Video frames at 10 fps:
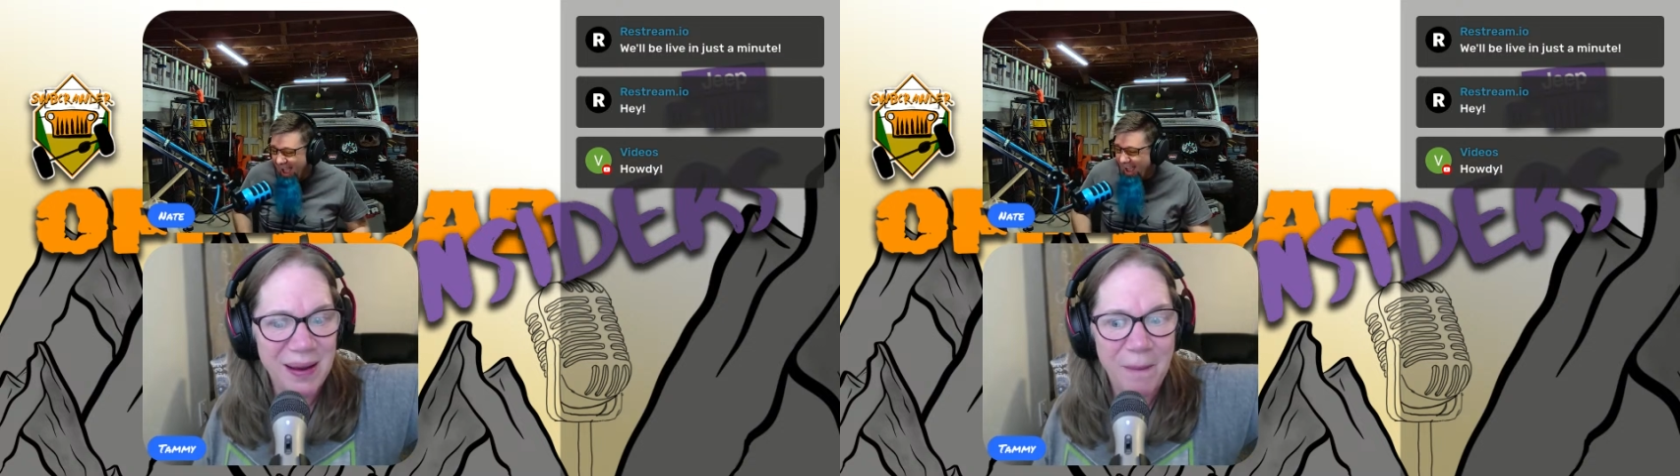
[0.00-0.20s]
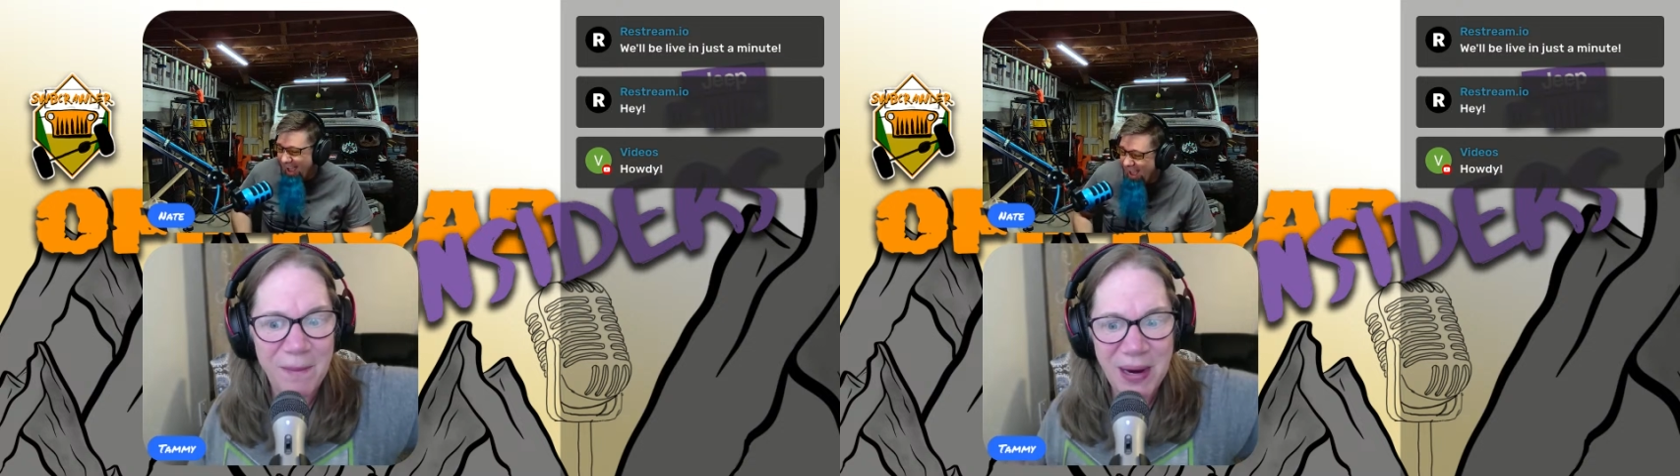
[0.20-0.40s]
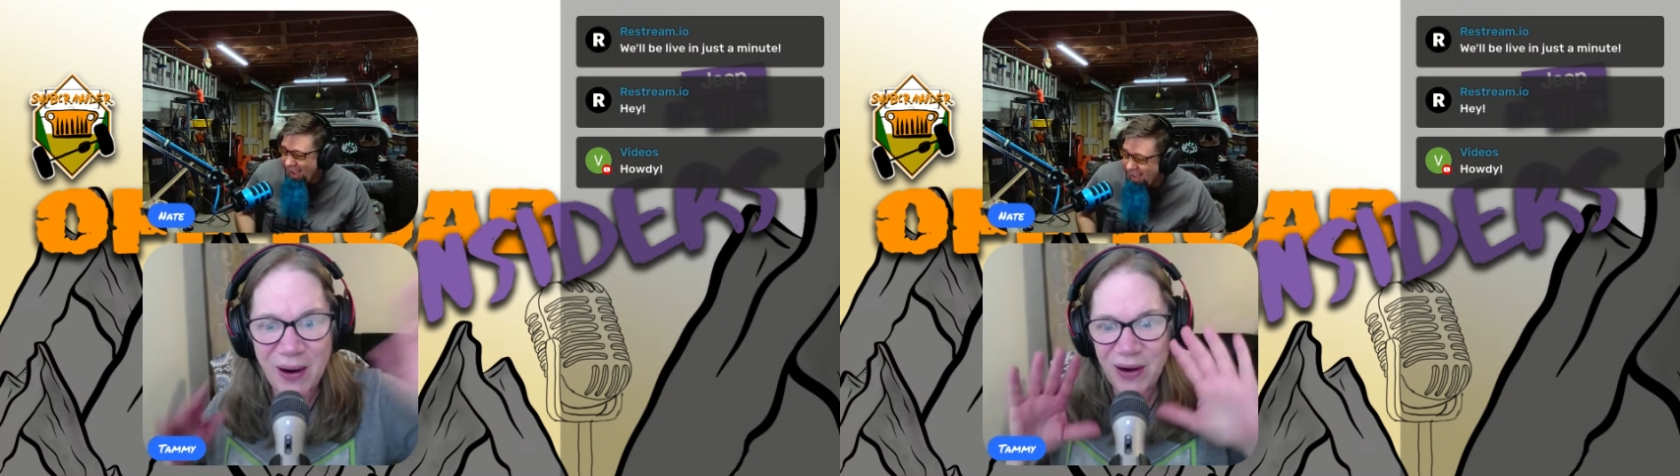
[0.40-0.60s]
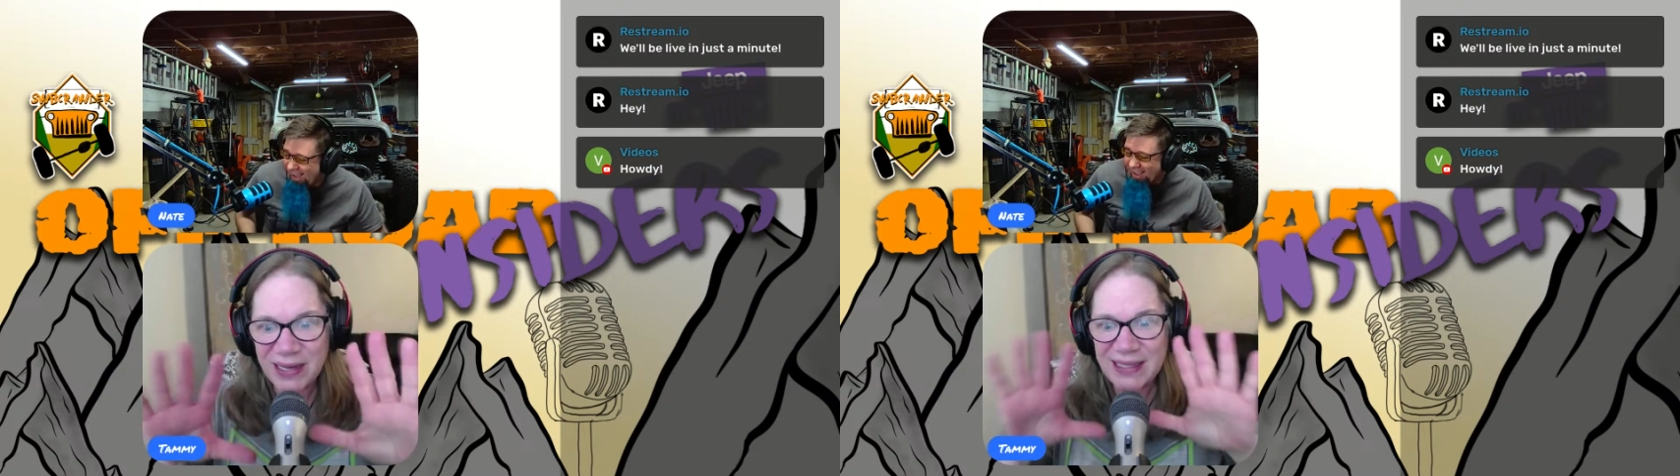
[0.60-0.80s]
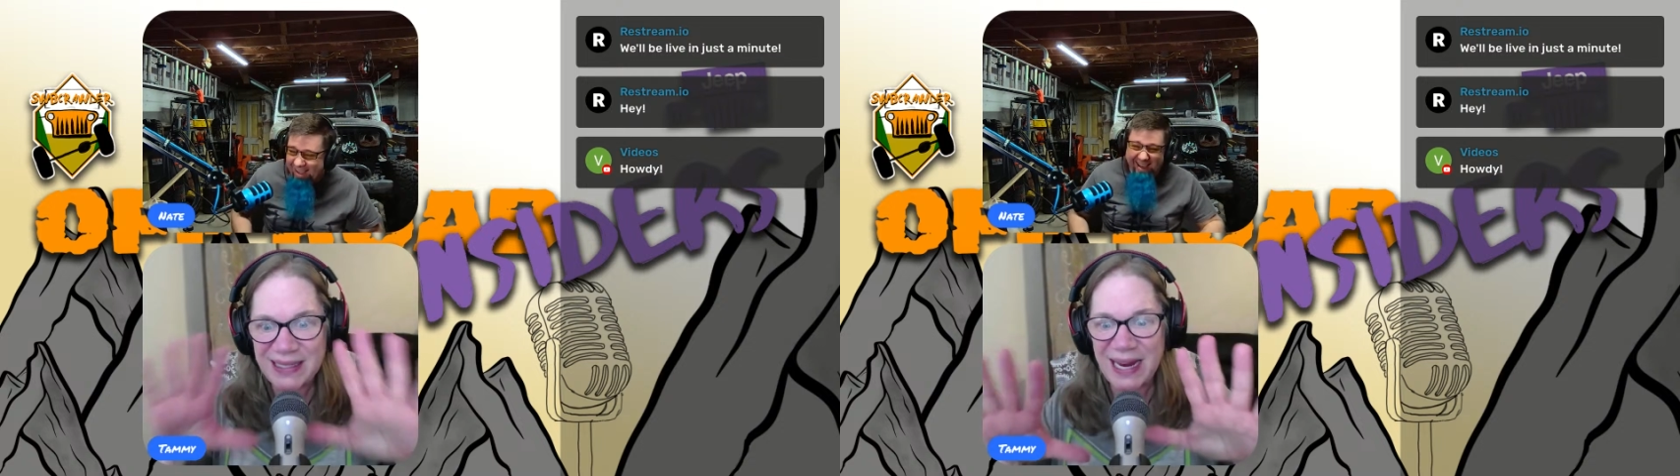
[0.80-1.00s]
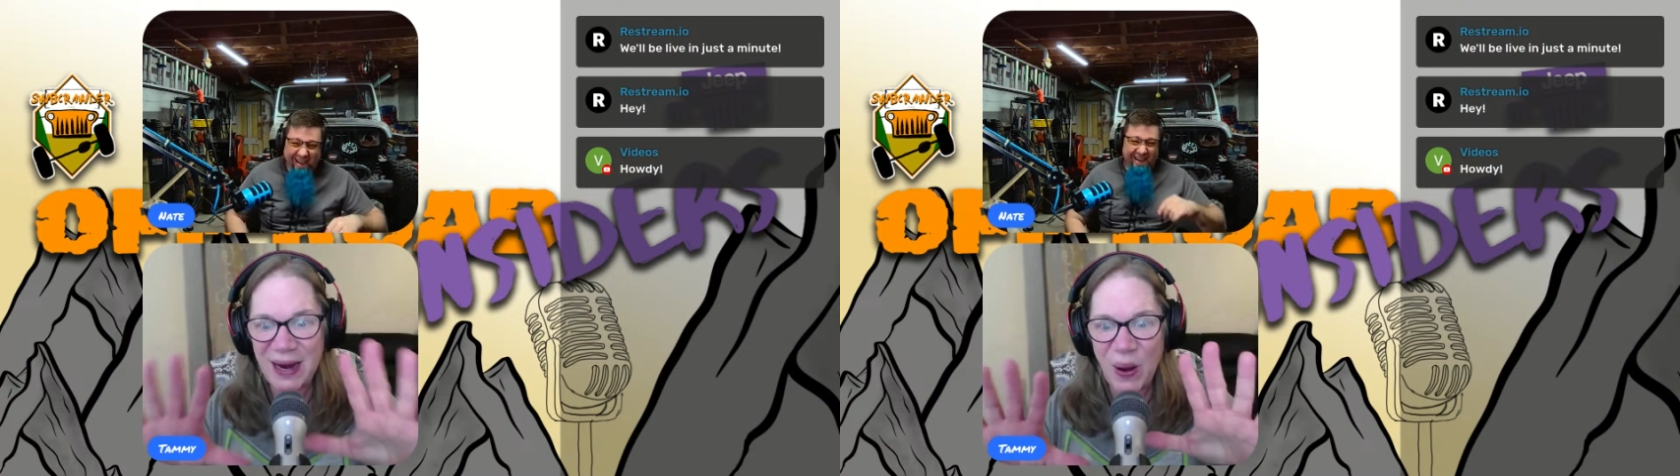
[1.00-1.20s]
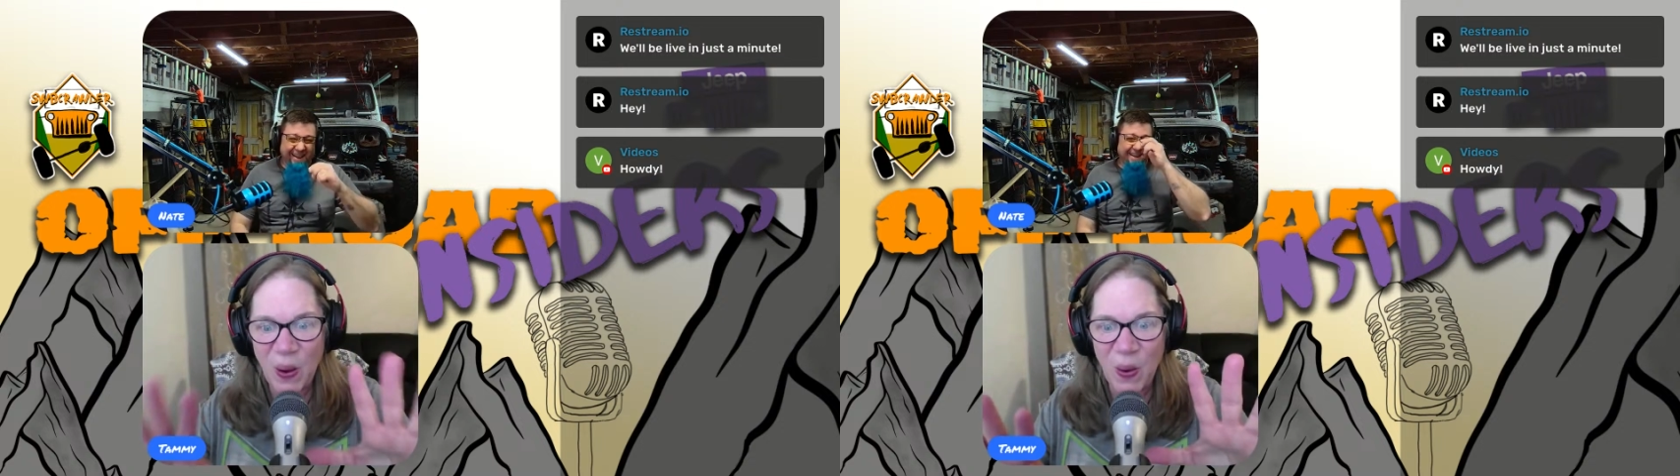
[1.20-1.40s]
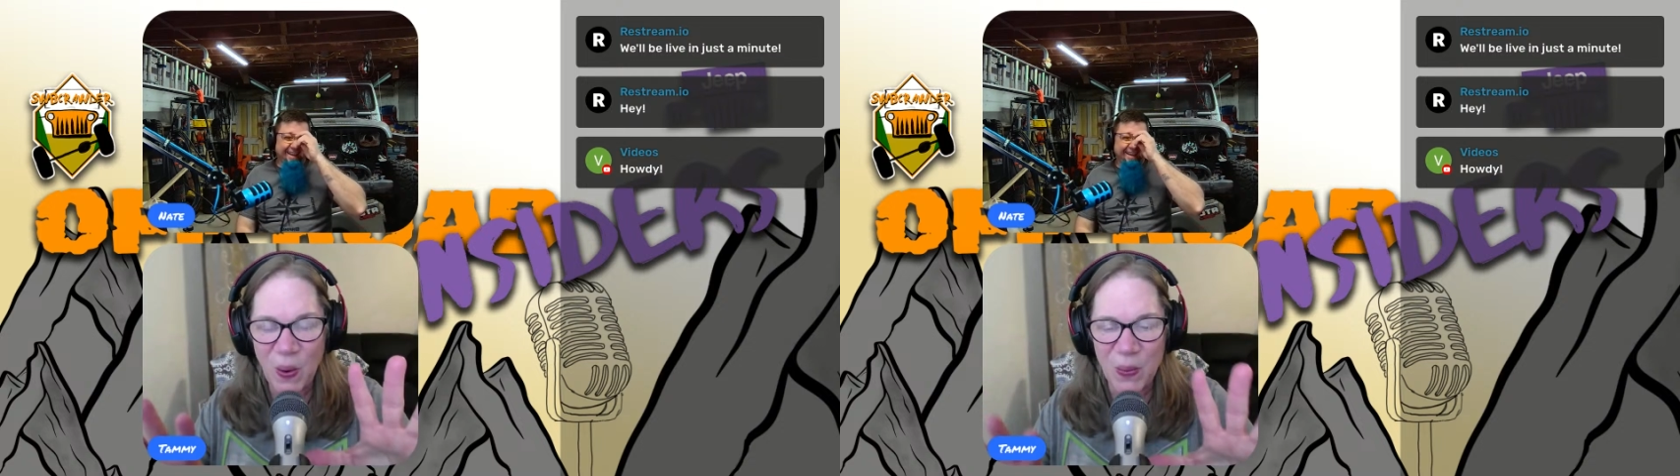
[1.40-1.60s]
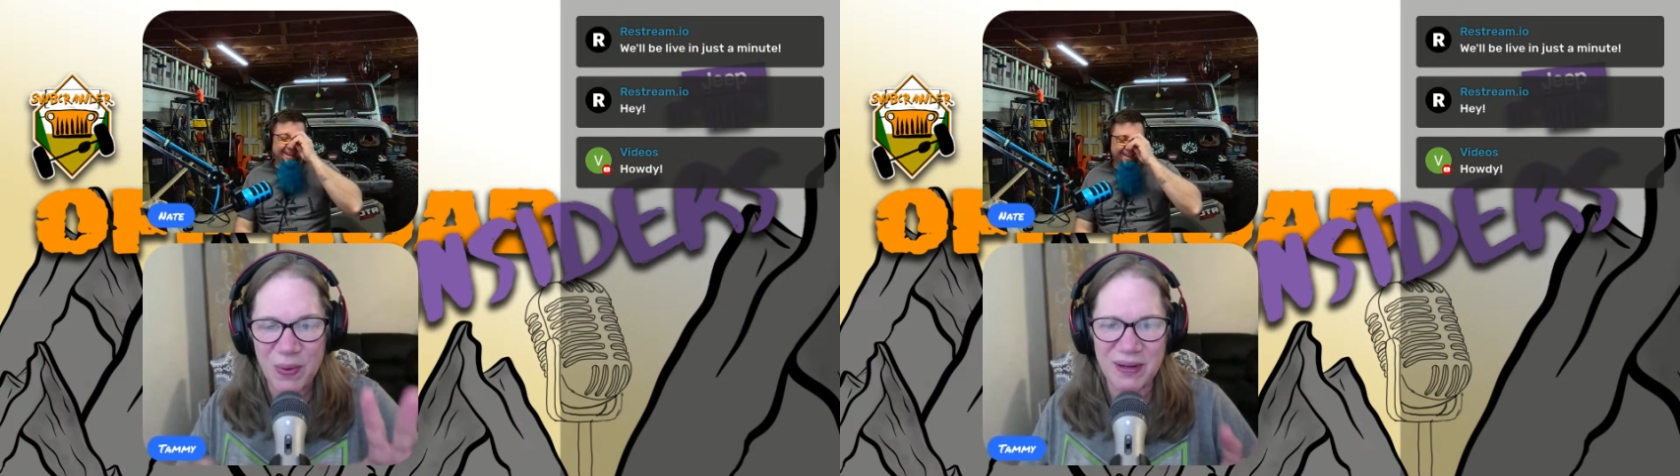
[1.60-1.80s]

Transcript: Mary, stay home.